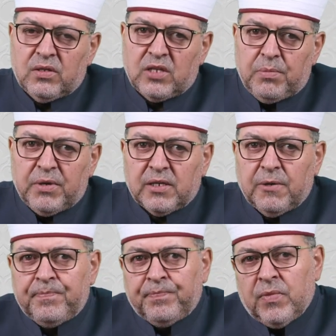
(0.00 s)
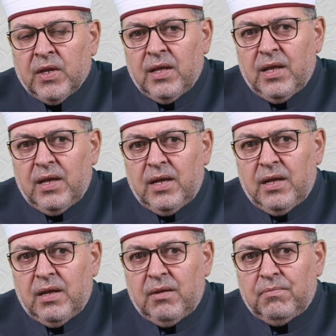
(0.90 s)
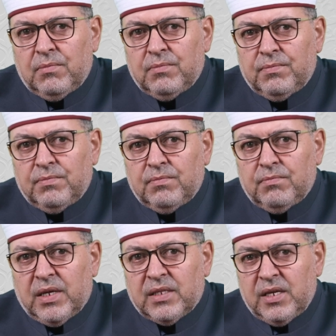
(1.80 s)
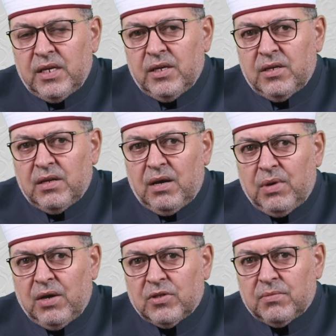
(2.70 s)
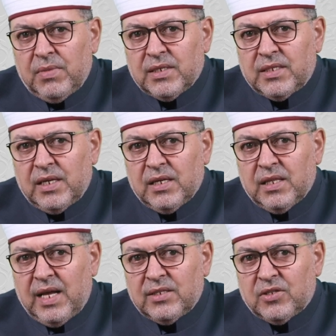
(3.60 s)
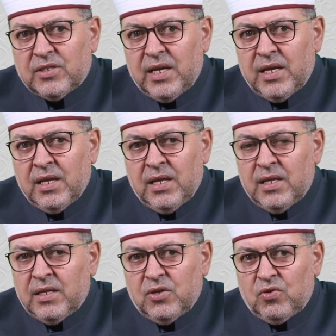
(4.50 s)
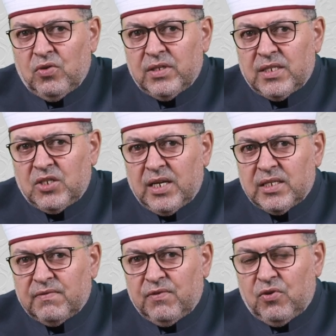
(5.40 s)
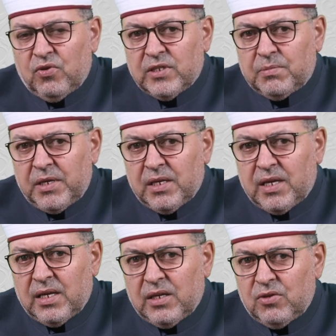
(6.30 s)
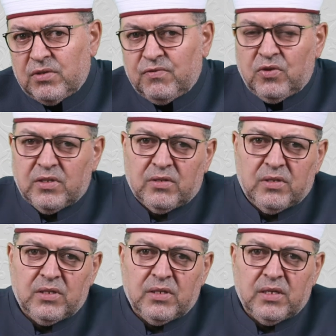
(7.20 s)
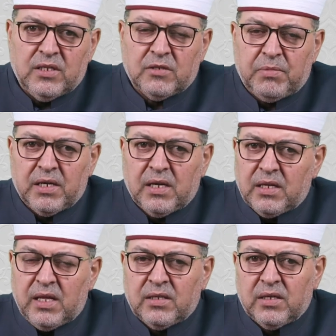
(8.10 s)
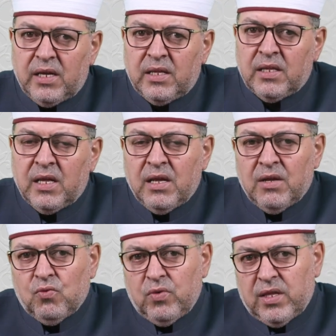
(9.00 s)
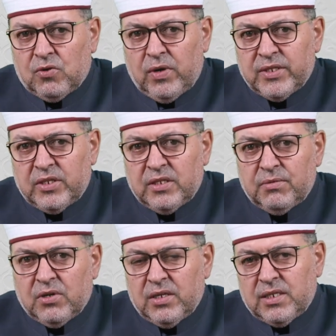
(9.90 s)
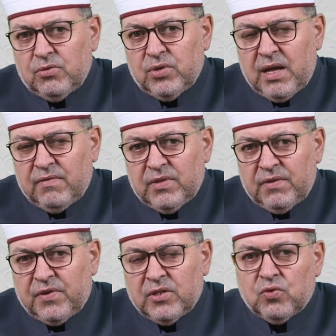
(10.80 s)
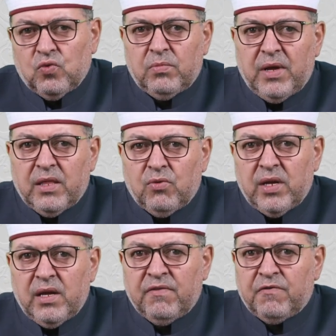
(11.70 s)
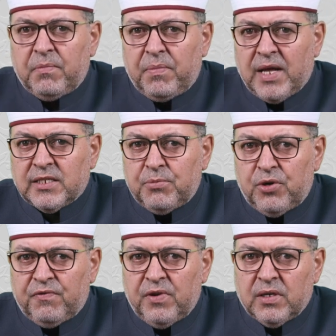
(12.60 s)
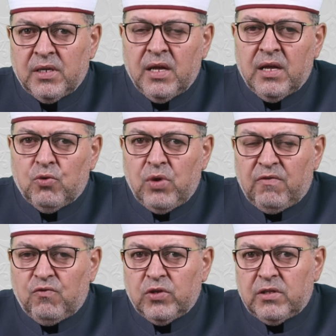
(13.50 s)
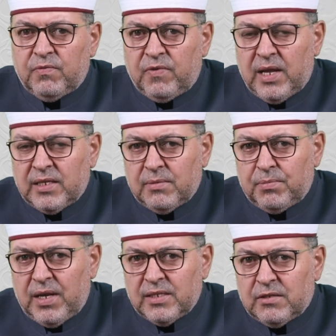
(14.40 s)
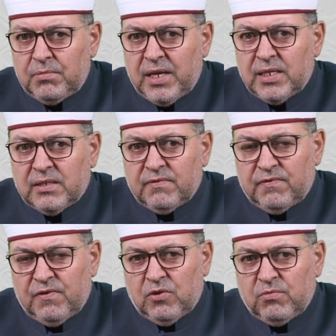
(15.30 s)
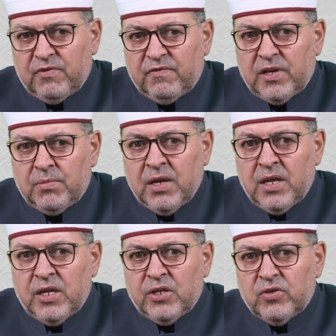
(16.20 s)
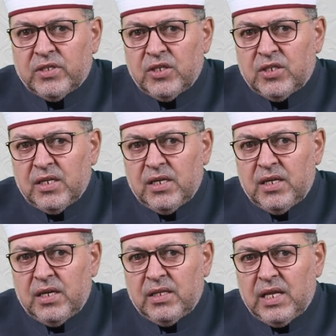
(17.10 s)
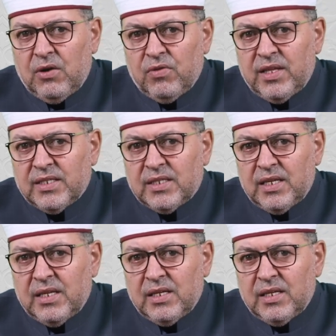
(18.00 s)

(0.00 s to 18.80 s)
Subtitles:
topic. But here about mixing, that say, it's just for speaking, used for in speaking, not in with the questions, because here we have a different rule, by the way. If past perfect, we have would plus base form of the verb. Usage. Now this